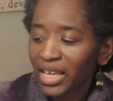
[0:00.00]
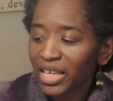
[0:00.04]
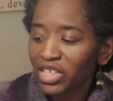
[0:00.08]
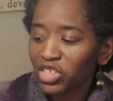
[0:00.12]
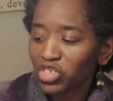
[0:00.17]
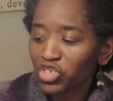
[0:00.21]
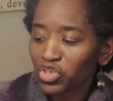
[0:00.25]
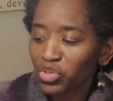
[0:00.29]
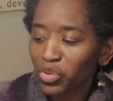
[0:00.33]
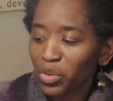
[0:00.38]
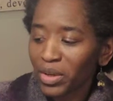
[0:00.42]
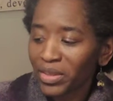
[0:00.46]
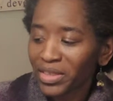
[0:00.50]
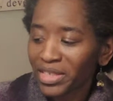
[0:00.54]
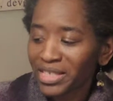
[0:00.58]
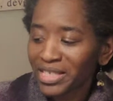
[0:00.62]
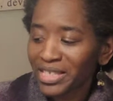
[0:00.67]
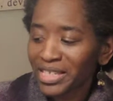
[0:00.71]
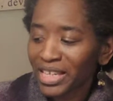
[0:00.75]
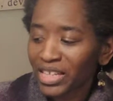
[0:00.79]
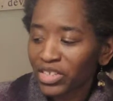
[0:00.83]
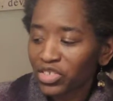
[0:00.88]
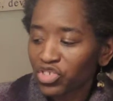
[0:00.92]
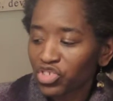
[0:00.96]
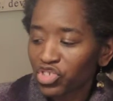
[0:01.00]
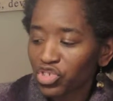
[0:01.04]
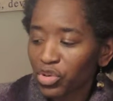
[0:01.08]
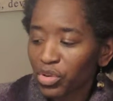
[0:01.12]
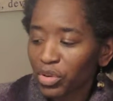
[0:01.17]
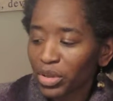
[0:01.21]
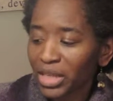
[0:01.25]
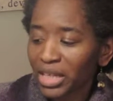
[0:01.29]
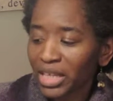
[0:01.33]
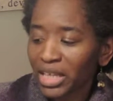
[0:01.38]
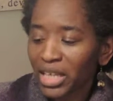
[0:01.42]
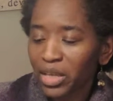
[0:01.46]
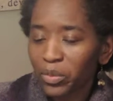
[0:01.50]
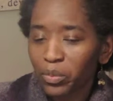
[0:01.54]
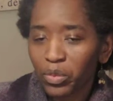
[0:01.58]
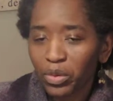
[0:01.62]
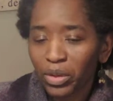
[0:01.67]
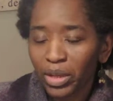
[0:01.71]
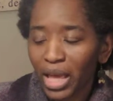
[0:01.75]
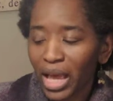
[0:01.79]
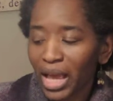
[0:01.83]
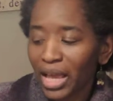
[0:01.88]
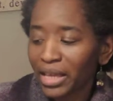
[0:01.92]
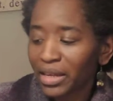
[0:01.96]
Enjoy this next journey. Keep
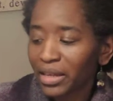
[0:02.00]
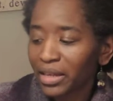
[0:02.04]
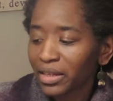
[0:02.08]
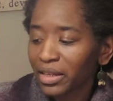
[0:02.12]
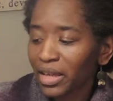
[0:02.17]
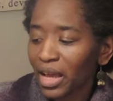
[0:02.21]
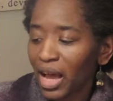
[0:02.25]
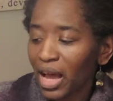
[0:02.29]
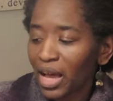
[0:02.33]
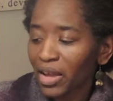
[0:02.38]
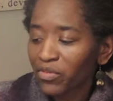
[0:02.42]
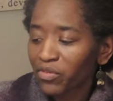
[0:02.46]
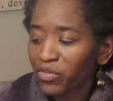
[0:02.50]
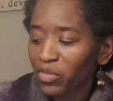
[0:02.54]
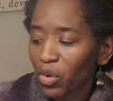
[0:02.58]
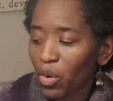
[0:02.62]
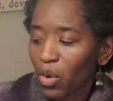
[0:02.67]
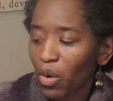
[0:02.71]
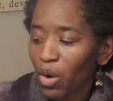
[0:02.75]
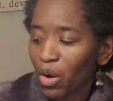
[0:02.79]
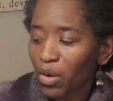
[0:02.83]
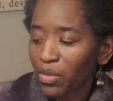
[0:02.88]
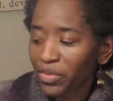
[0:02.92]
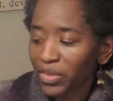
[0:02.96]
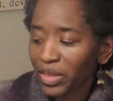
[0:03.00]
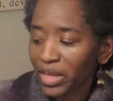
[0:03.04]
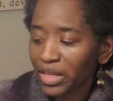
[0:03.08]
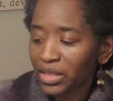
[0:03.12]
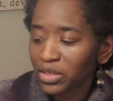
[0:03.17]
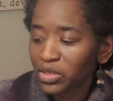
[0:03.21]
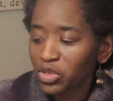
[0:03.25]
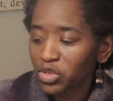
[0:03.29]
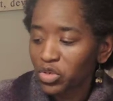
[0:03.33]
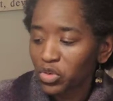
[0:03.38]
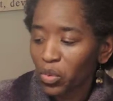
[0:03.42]
relying on God for all things,